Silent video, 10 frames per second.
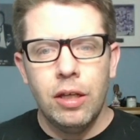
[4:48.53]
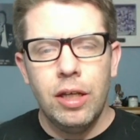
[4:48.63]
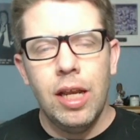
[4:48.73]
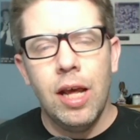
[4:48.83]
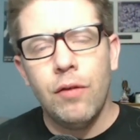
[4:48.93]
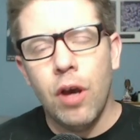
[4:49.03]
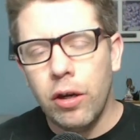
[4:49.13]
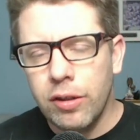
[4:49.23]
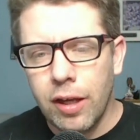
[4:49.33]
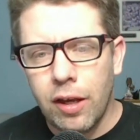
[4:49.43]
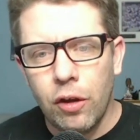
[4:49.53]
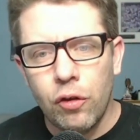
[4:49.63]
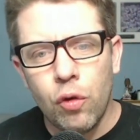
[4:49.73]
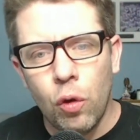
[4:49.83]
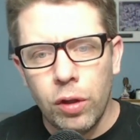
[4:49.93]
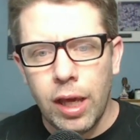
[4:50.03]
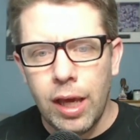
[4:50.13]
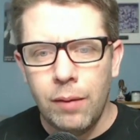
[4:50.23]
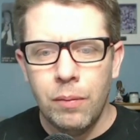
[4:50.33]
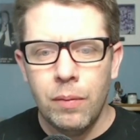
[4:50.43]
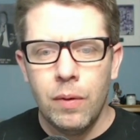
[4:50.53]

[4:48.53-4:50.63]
You need to have guards that can control the game.